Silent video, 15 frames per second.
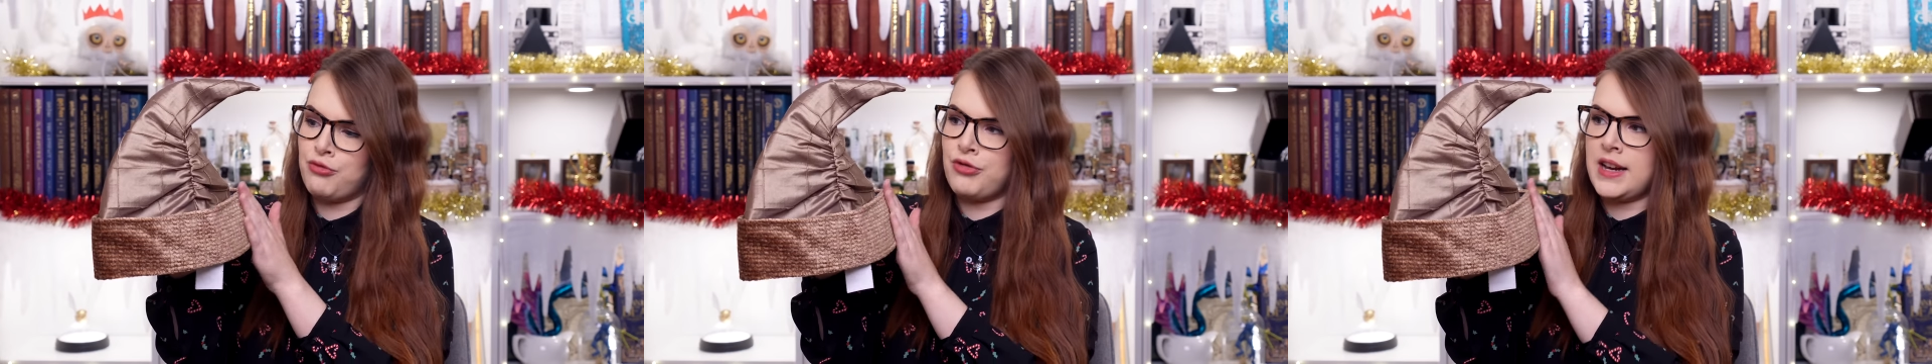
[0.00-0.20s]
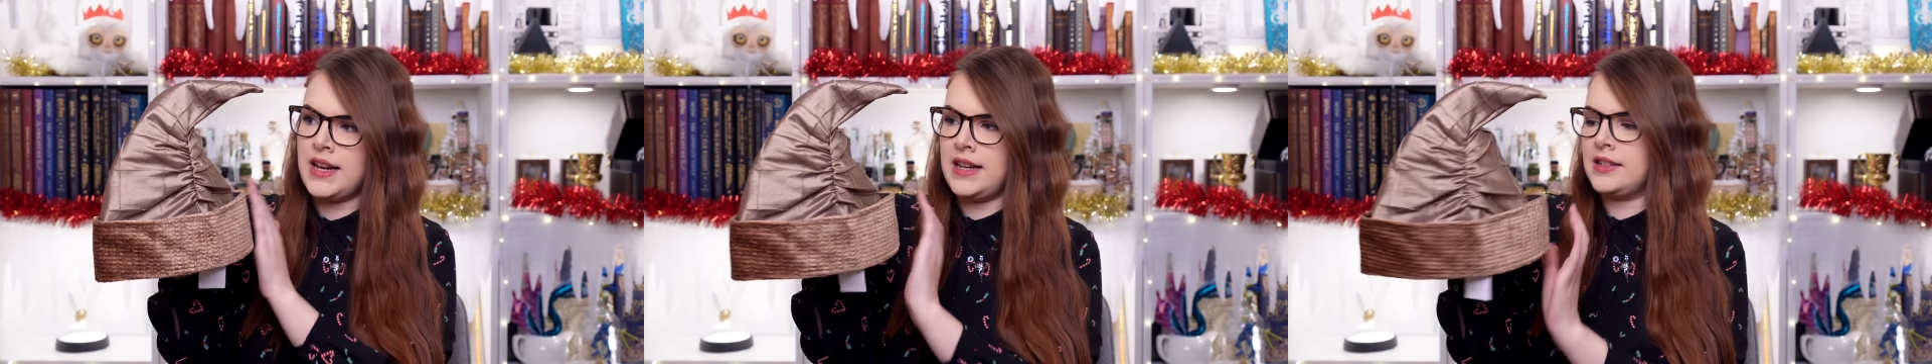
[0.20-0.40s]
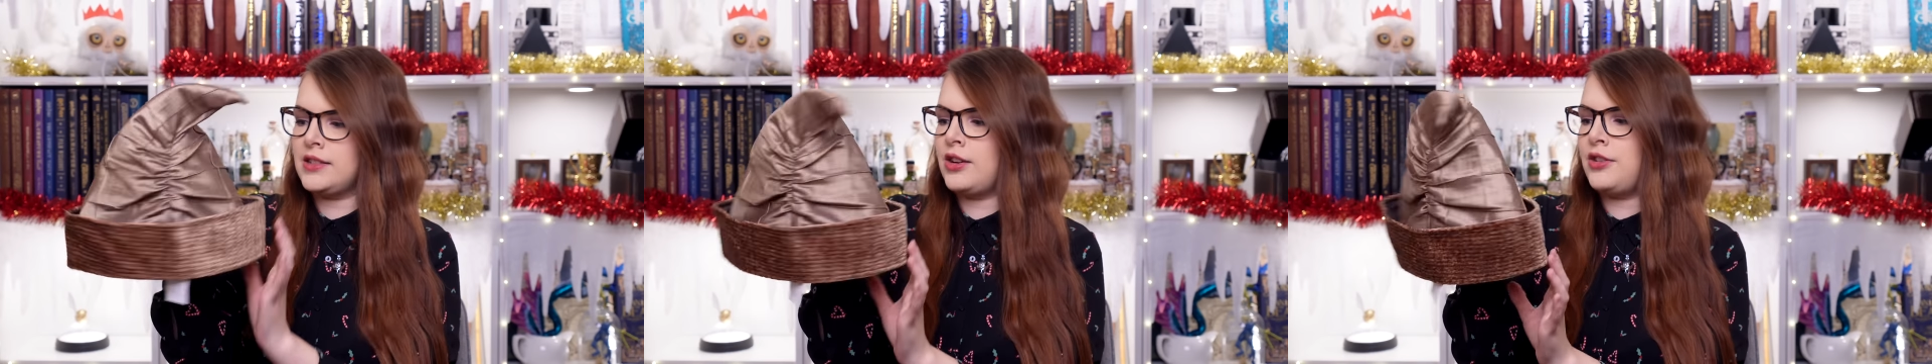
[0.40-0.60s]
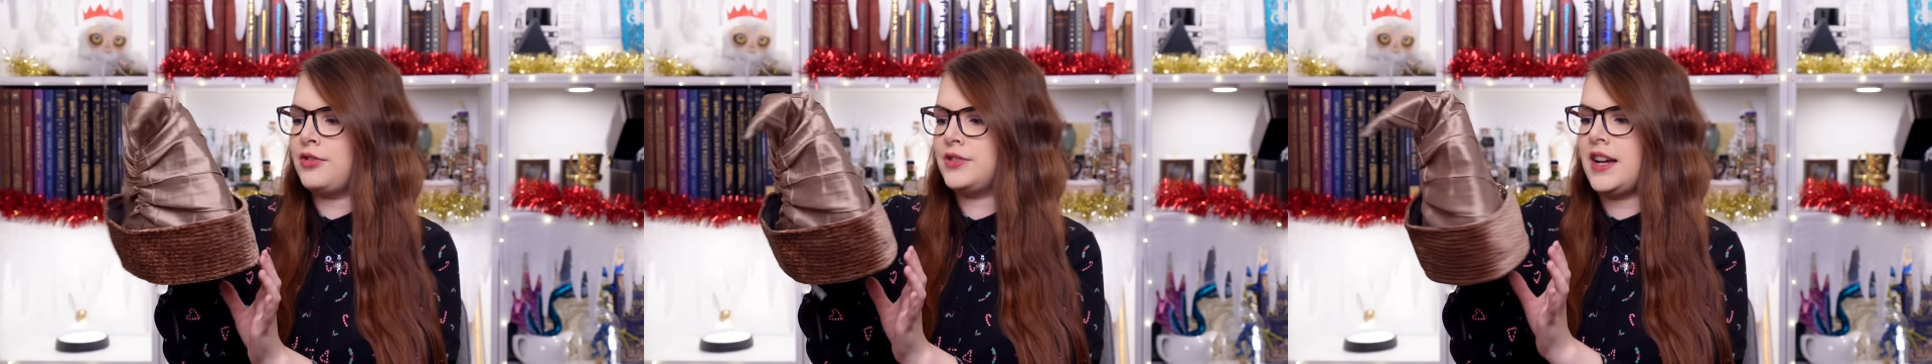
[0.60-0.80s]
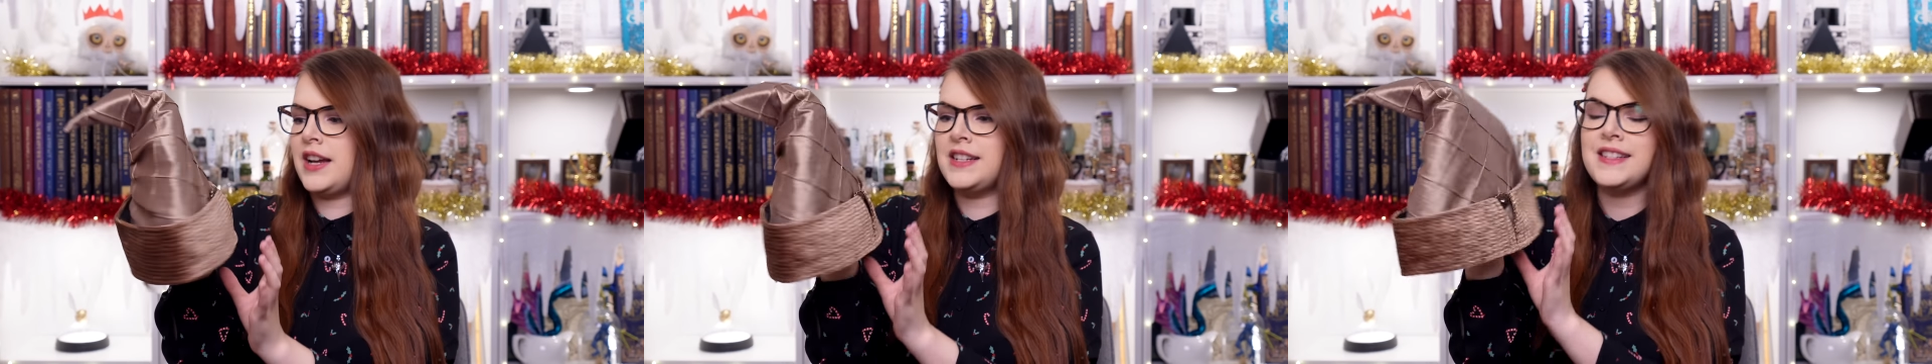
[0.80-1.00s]
really
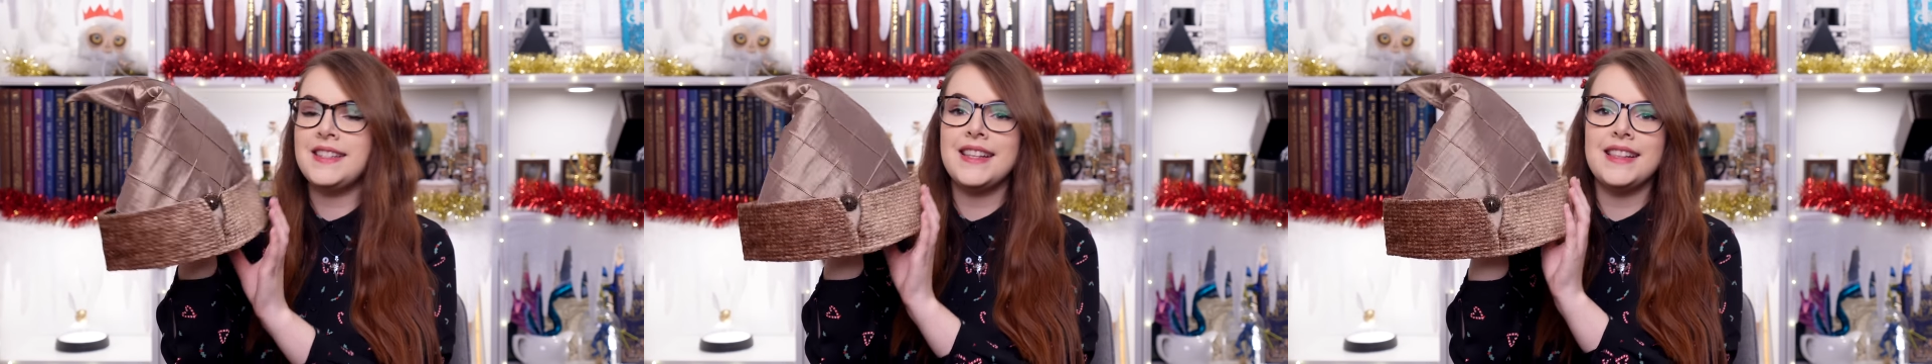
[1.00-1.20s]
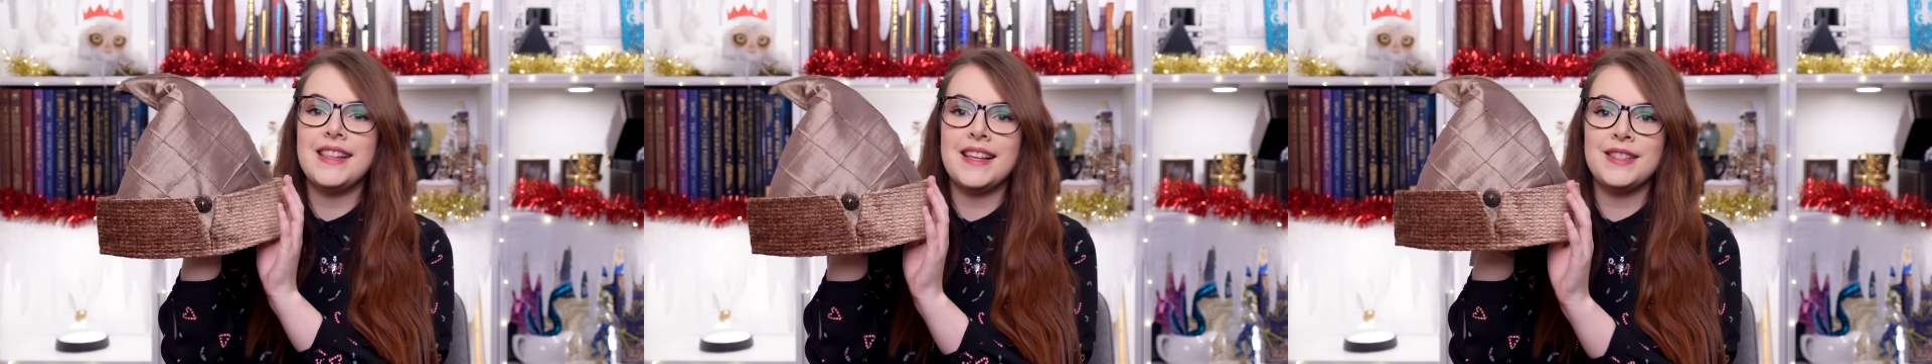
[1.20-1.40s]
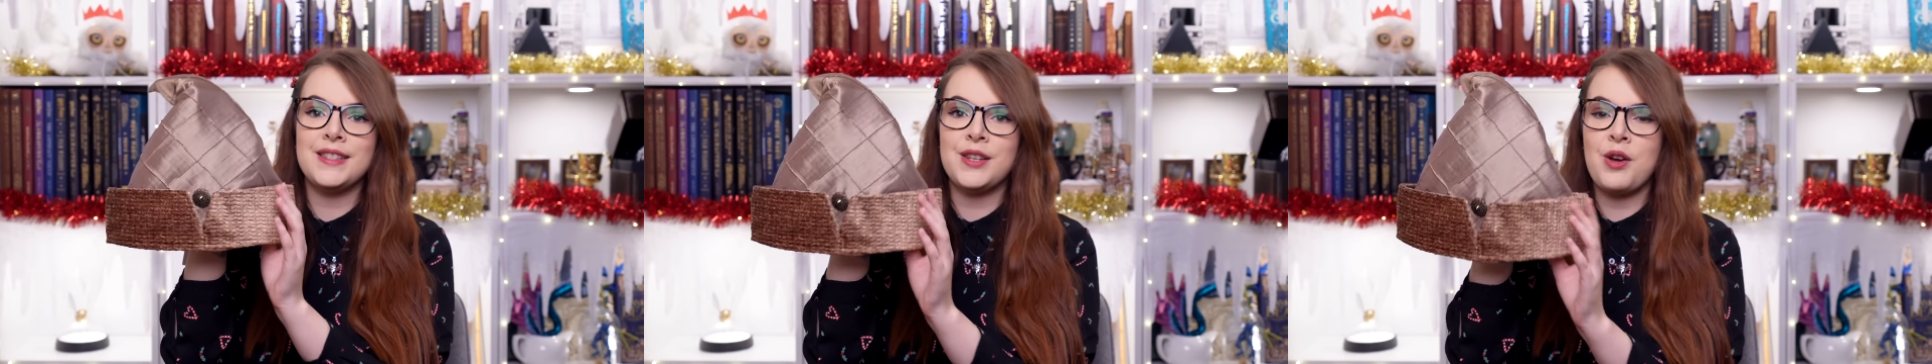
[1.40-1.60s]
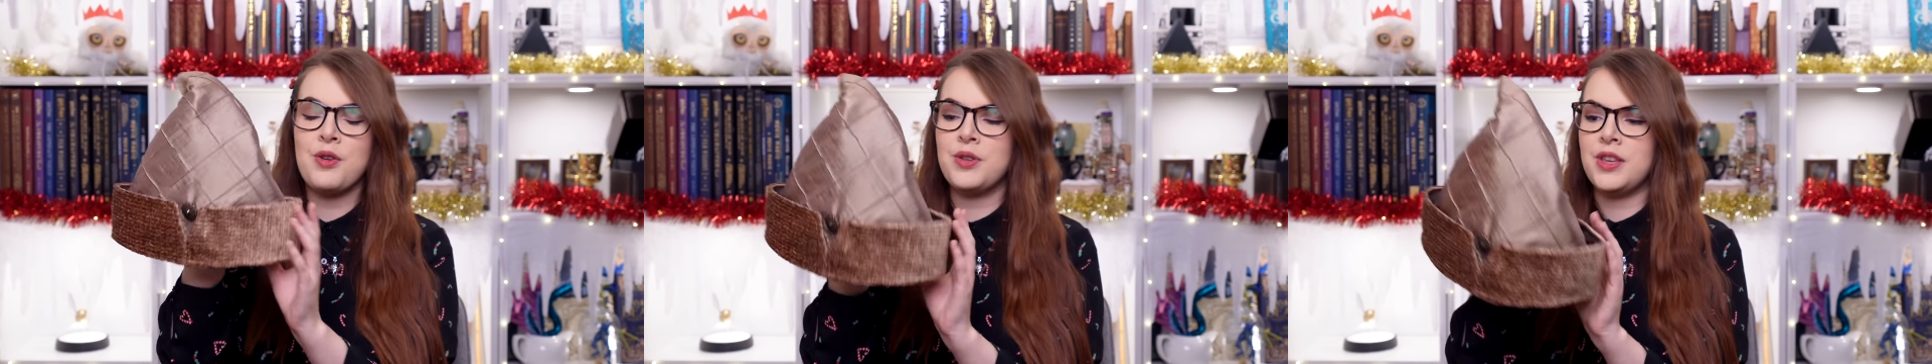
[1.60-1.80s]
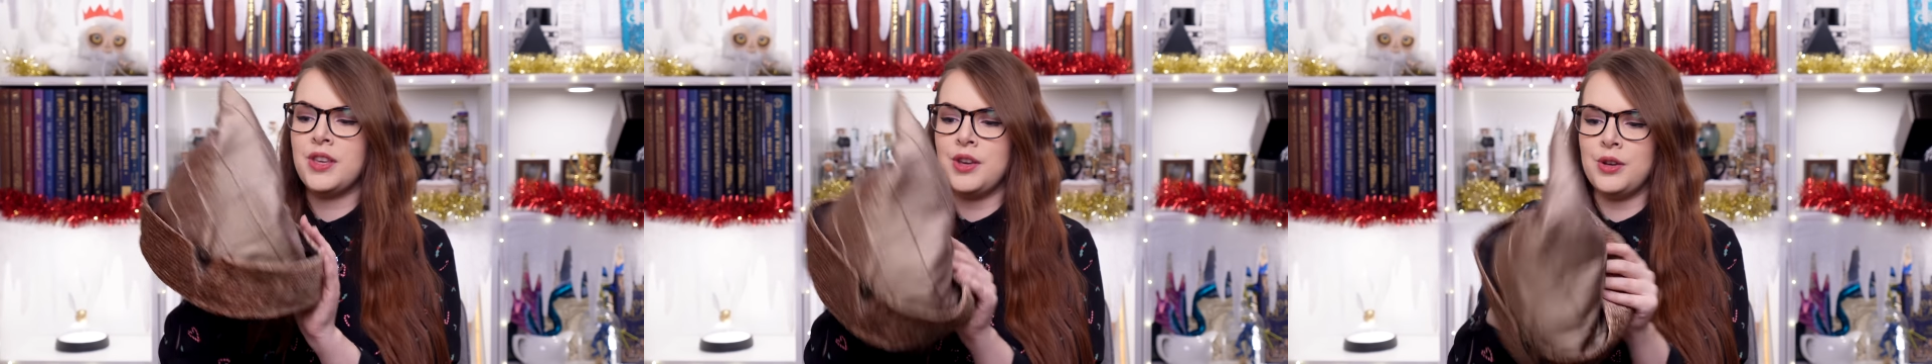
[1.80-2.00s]
soft I just think they're so
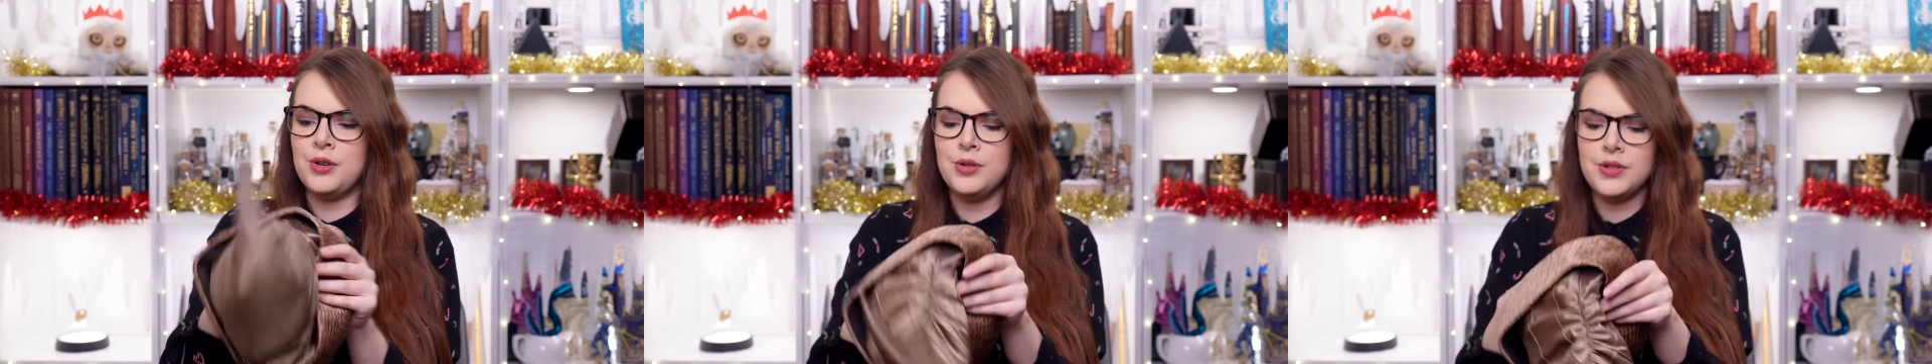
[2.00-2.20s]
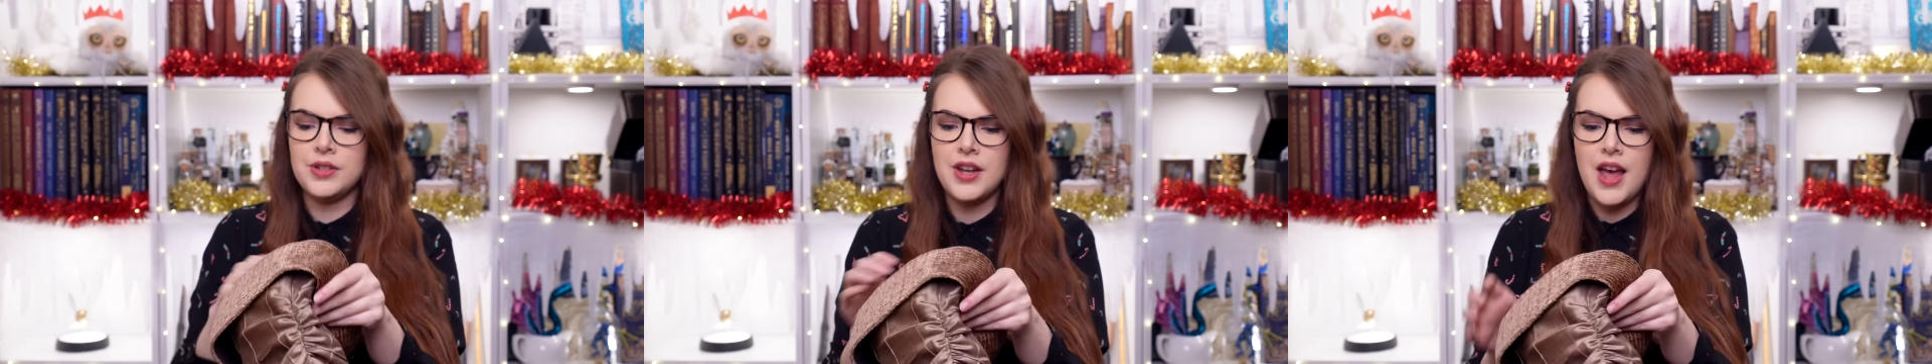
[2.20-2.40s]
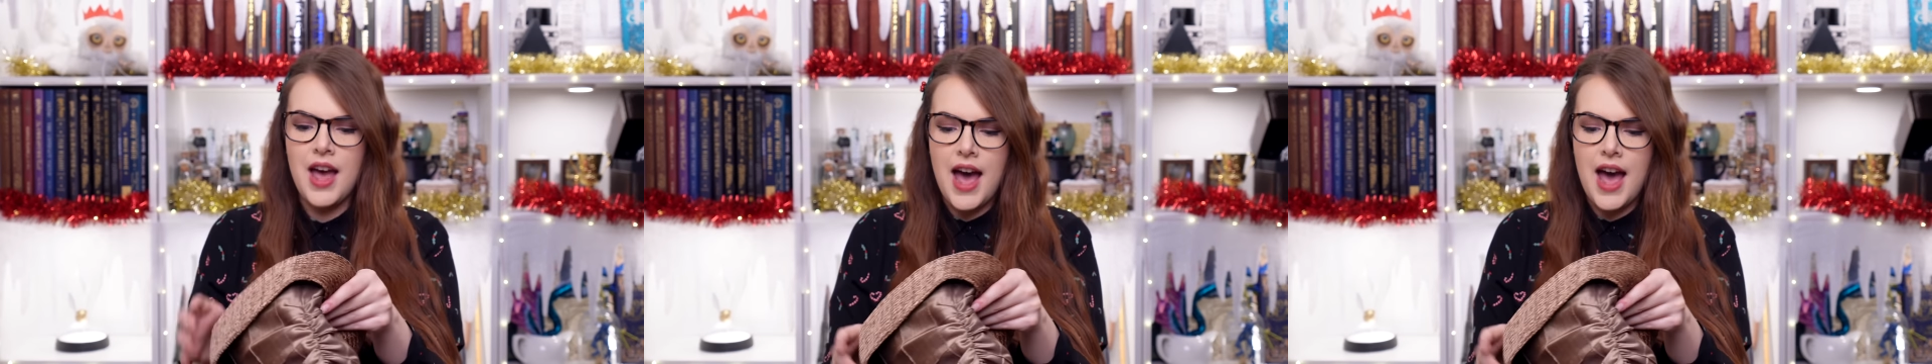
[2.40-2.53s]
cute